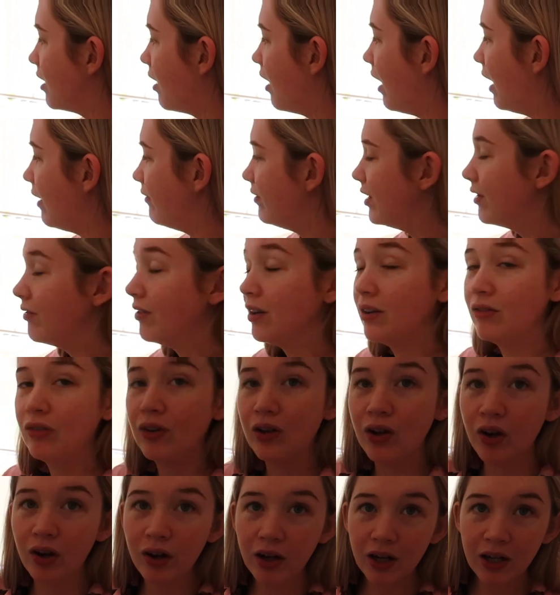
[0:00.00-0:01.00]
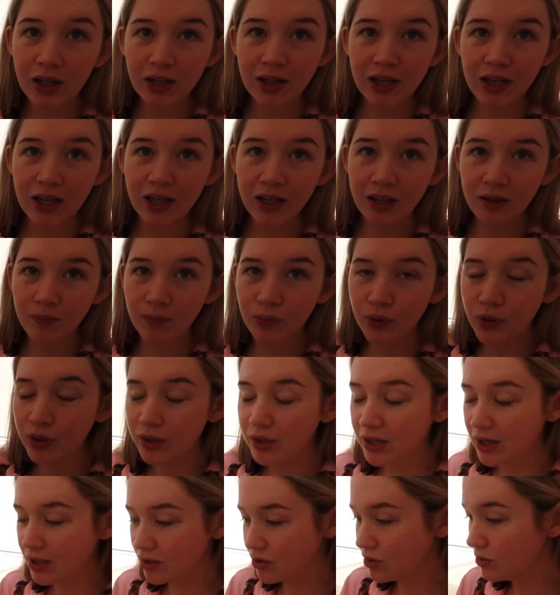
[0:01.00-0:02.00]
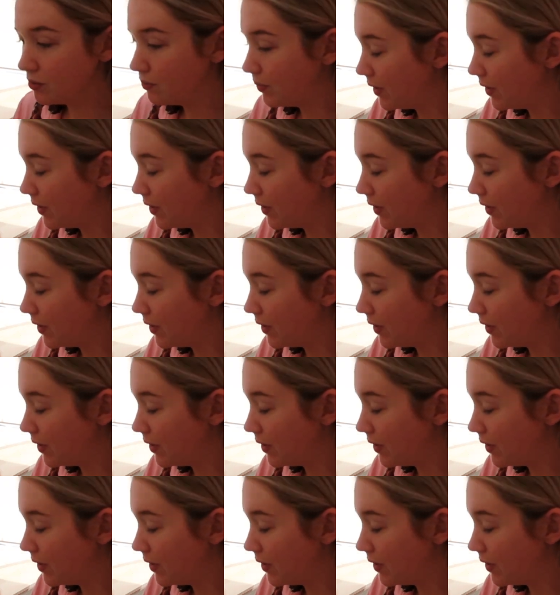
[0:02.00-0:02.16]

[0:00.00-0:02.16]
I've never even heard that you could put natural